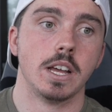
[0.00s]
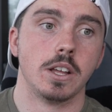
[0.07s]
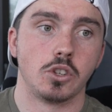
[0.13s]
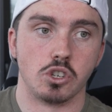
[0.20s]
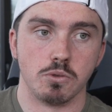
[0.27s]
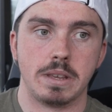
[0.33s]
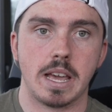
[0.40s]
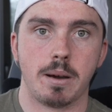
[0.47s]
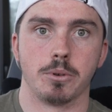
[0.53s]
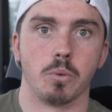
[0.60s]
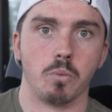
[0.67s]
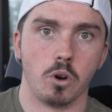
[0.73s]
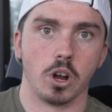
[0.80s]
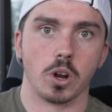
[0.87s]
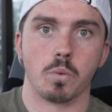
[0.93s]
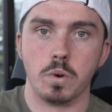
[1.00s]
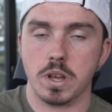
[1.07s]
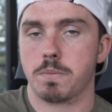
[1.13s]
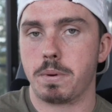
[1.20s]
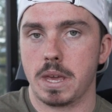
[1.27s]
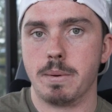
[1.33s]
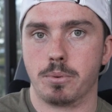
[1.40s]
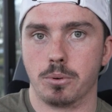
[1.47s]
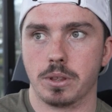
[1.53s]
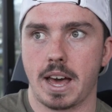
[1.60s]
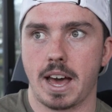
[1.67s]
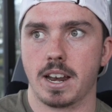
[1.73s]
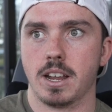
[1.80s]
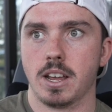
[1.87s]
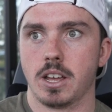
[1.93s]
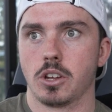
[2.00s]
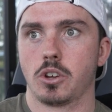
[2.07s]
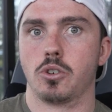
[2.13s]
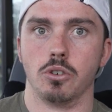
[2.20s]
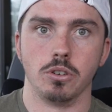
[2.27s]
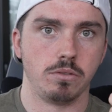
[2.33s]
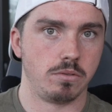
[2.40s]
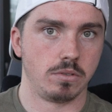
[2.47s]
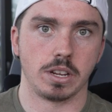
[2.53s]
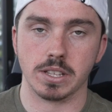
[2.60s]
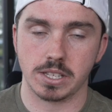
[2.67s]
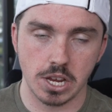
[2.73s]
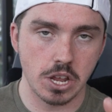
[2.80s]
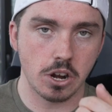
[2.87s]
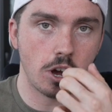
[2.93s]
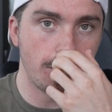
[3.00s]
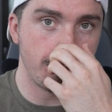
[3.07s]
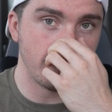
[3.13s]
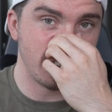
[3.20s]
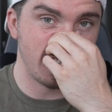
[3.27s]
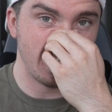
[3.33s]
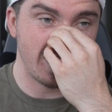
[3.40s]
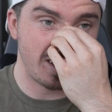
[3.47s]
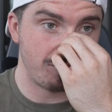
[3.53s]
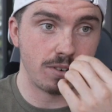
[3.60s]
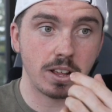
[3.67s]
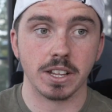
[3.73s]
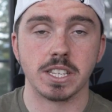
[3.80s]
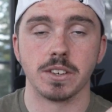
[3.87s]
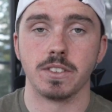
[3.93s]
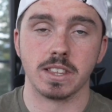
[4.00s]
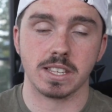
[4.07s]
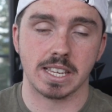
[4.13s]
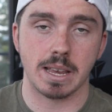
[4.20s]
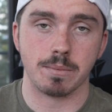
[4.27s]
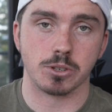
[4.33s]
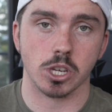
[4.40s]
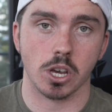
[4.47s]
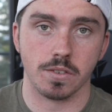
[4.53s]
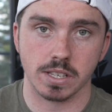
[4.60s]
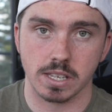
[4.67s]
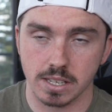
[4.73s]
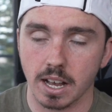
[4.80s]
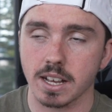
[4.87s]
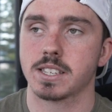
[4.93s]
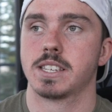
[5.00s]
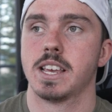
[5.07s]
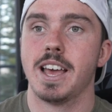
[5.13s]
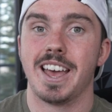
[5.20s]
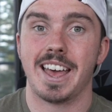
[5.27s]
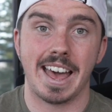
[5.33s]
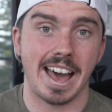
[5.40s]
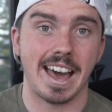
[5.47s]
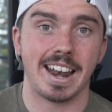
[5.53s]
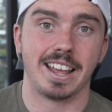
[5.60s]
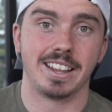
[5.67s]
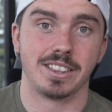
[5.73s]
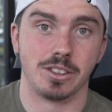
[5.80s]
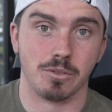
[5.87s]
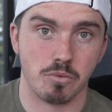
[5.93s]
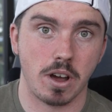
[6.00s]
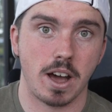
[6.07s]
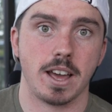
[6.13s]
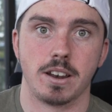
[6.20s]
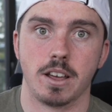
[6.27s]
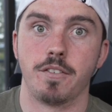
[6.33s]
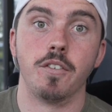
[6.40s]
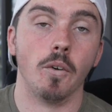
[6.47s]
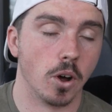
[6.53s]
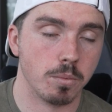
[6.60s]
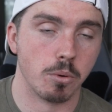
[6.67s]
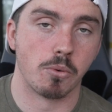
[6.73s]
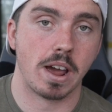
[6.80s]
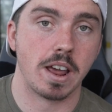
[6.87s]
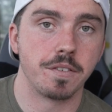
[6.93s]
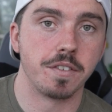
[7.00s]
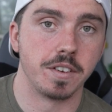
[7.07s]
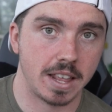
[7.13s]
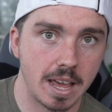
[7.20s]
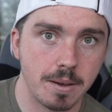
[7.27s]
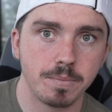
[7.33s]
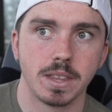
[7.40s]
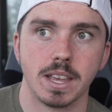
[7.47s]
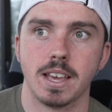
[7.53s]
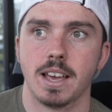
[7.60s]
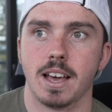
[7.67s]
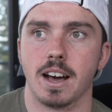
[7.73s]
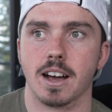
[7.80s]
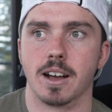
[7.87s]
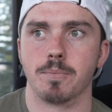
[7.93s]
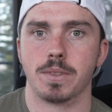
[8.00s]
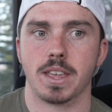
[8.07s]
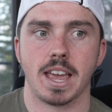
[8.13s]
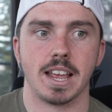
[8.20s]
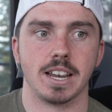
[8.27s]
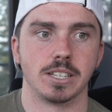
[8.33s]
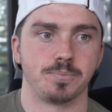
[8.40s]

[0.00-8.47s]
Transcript: be able to work with people that could continue to offer relatively the same service as us at the right affordable rate for them. And